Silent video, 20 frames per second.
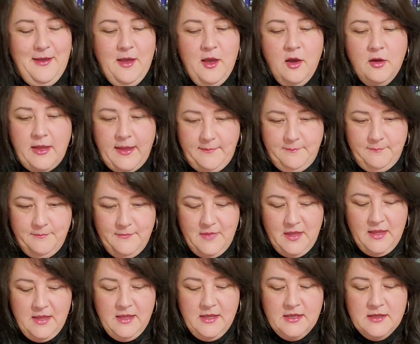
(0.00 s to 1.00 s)
Okay.
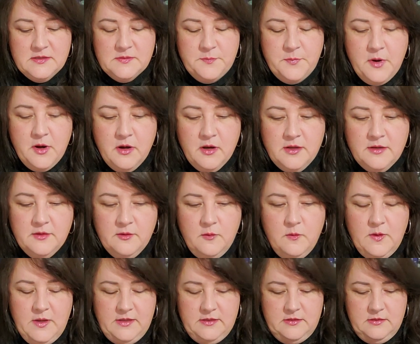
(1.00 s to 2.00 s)
Is Barr going to
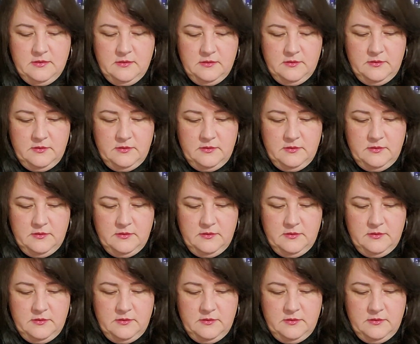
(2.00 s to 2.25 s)
quit?